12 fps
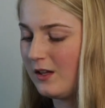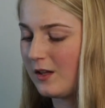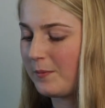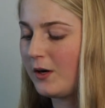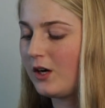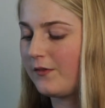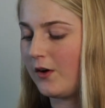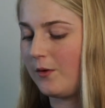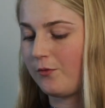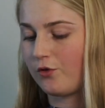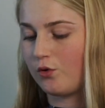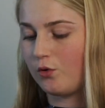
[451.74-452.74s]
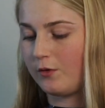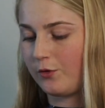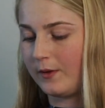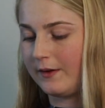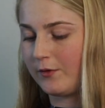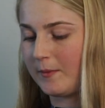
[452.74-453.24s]
The perk of homeschool was
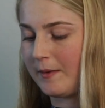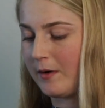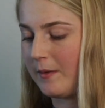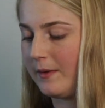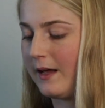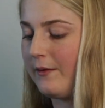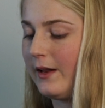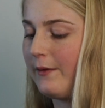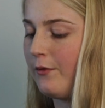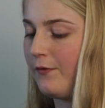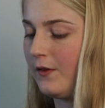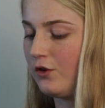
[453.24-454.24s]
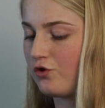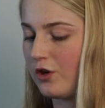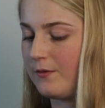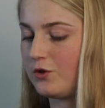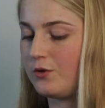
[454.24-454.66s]
whenever my mom and I would have a field trip,